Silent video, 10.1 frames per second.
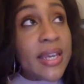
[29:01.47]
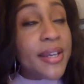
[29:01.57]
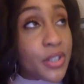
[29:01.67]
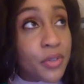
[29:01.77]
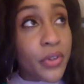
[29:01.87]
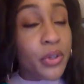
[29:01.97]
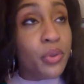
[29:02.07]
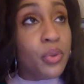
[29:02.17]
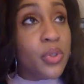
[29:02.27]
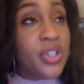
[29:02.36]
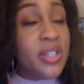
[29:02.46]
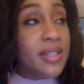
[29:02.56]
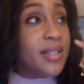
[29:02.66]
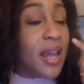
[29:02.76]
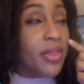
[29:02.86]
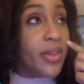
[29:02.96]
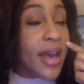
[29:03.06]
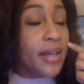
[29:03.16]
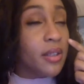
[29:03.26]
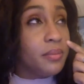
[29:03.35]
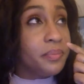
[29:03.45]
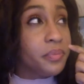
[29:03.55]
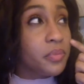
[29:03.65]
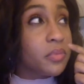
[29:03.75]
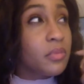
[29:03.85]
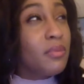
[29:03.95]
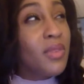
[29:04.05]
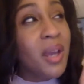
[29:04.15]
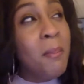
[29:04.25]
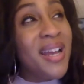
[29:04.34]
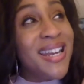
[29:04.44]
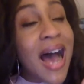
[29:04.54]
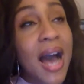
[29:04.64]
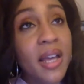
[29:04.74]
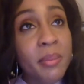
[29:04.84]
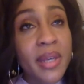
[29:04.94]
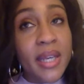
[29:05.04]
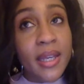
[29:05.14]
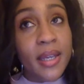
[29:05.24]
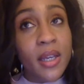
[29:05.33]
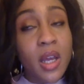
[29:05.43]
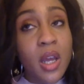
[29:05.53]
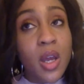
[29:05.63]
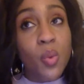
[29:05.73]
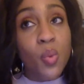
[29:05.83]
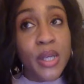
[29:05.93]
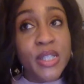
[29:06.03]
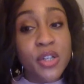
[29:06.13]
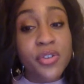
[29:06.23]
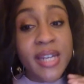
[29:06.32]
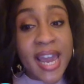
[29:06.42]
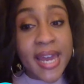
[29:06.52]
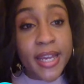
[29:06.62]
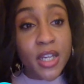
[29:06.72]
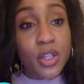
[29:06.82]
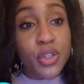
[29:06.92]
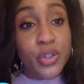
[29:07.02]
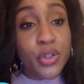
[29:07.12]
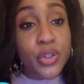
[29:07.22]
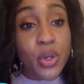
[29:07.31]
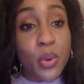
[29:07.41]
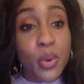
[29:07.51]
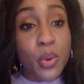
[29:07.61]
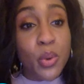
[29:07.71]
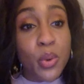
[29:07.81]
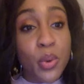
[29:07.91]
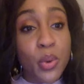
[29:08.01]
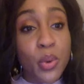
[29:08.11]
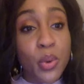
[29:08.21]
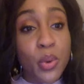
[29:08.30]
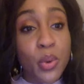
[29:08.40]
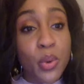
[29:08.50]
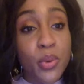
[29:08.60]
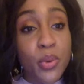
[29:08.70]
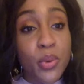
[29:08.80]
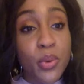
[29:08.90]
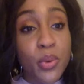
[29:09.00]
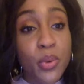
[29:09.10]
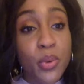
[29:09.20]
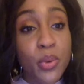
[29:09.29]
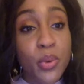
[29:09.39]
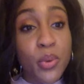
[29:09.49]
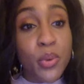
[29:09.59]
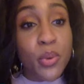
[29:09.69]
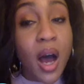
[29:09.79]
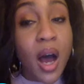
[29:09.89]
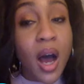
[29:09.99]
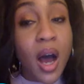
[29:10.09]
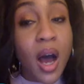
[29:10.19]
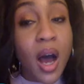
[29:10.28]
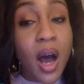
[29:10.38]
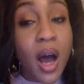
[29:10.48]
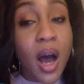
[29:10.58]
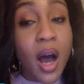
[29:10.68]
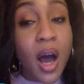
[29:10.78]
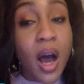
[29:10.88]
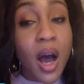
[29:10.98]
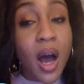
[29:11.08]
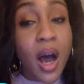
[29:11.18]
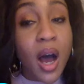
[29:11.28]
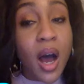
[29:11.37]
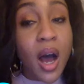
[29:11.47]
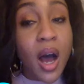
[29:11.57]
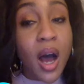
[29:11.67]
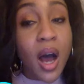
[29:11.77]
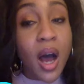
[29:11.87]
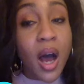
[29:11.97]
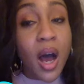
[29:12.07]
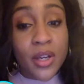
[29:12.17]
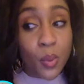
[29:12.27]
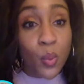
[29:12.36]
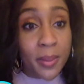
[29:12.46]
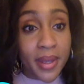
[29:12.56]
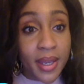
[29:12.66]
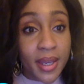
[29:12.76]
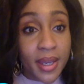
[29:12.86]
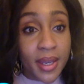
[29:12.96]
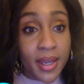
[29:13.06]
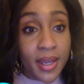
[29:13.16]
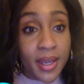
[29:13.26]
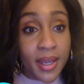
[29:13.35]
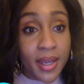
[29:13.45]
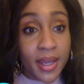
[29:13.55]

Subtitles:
the interview, she said that monogamy was created so that the common man could have access to women and could have access